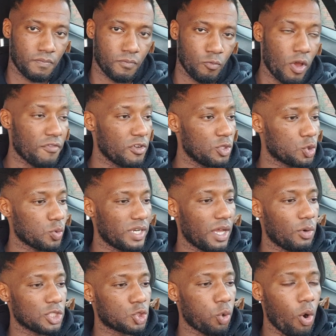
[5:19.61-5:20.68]
Whether it was when they
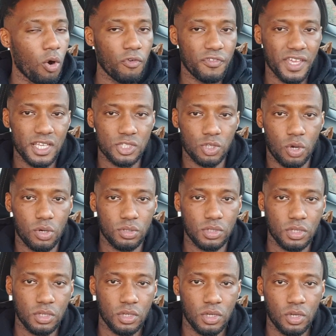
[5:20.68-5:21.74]
were 12 years old
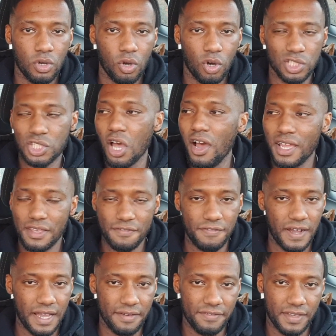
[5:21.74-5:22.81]
or
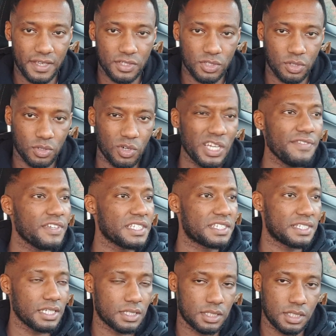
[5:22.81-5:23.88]
35 years old or even
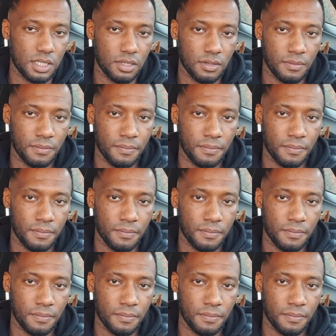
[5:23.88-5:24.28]
60.